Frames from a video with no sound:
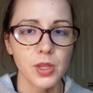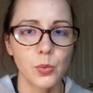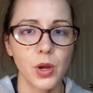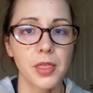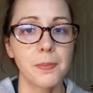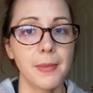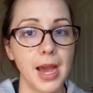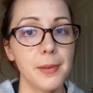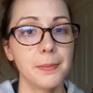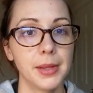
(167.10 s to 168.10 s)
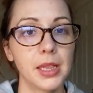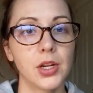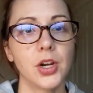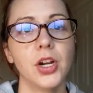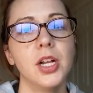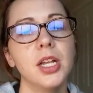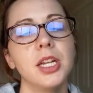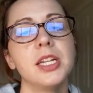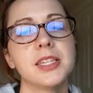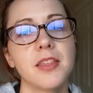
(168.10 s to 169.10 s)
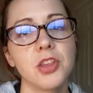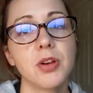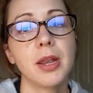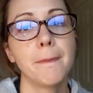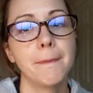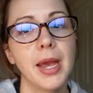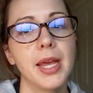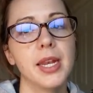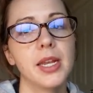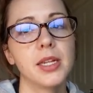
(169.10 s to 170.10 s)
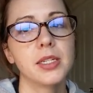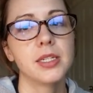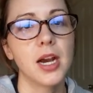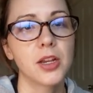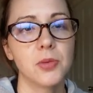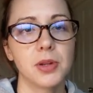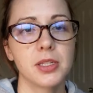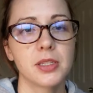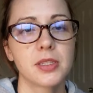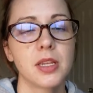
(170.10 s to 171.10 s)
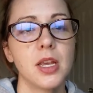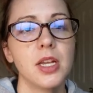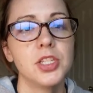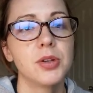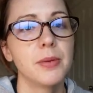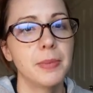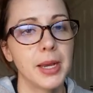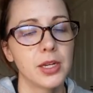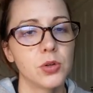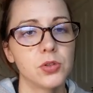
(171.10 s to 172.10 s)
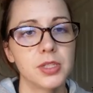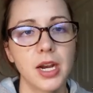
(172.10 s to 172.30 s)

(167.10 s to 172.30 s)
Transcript: with Matt Miller, and he said that you can embed documents. So you can embed Google